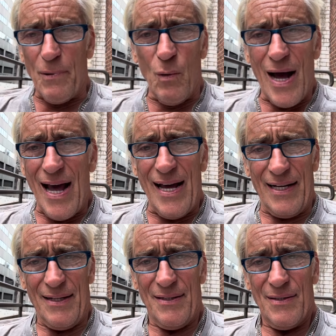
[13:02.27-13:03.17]
away.
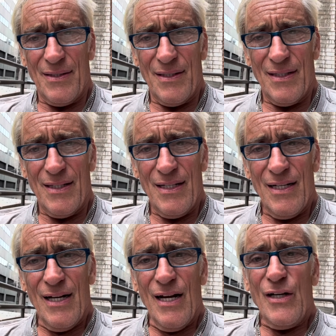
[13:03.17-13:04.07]

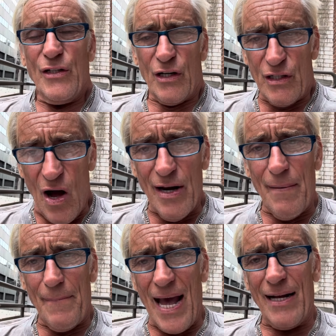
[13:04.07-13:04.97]
You're gonna
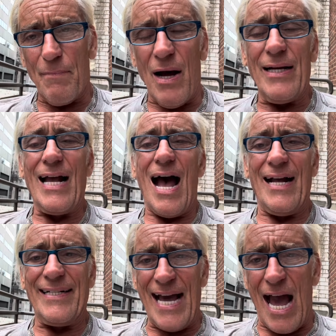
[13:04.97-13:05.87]
make money. I
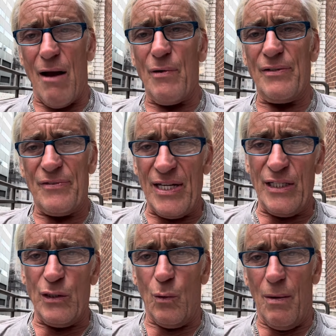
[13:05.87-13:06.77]
guarantee
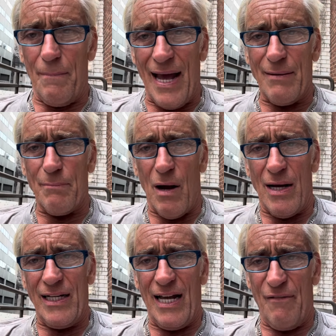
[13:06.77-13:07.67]
you will make
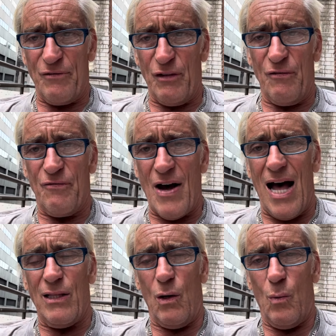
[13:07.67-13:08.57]
money if you
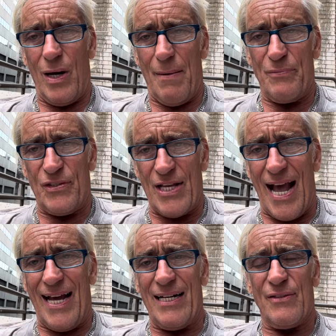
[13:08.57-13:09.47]
follow what I'm
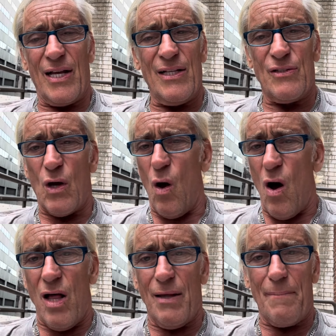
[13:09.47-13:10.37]
saying. It's
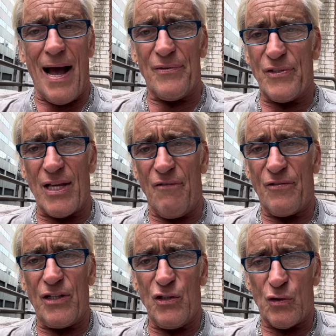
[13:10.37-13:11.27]
all about
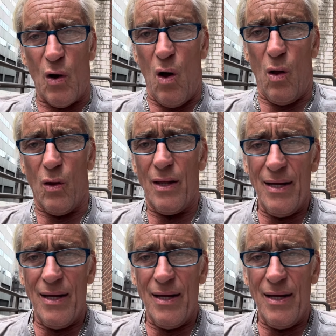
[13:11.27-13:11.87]
self-control.